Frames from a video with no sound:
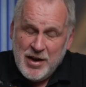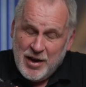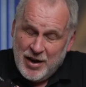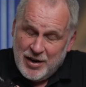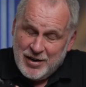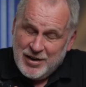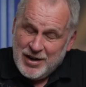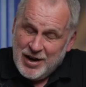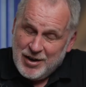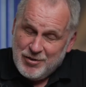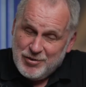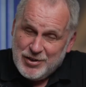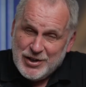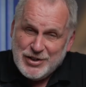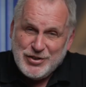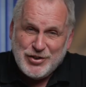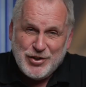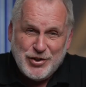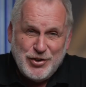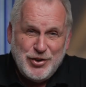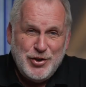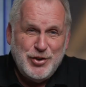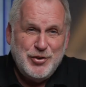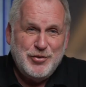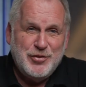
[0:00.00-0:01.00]
And now there's a
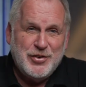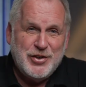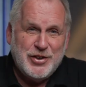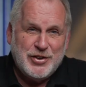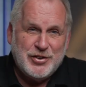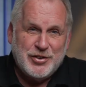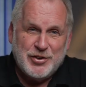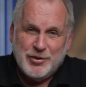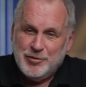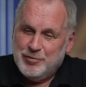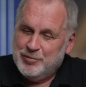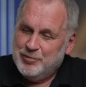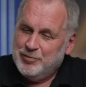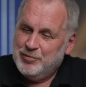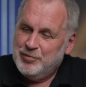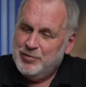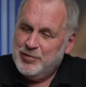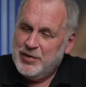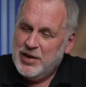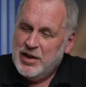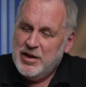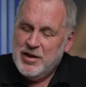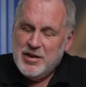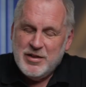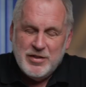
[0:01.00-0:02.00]
new version,
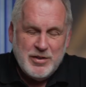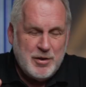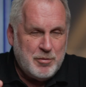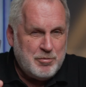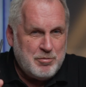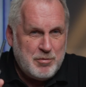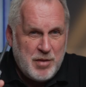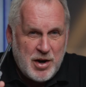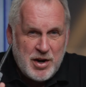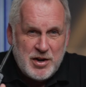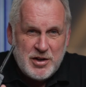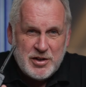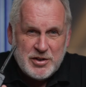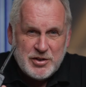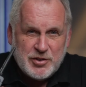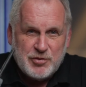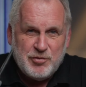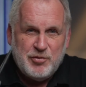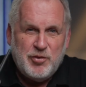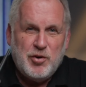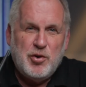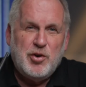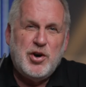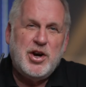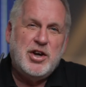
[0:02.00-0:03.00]
the Mars
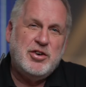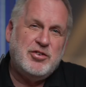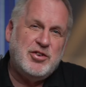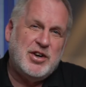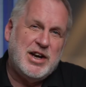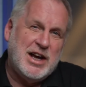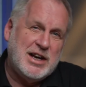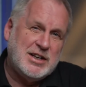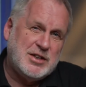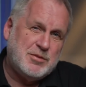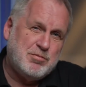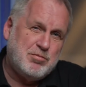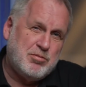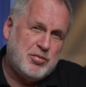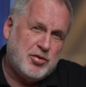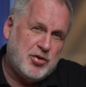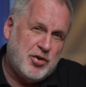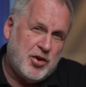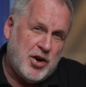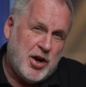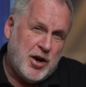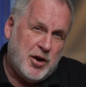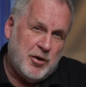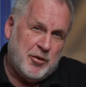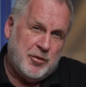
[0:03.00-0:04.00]
400S
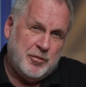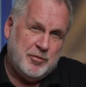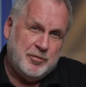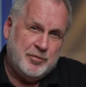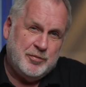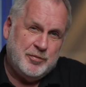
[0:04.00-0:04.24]
Pro.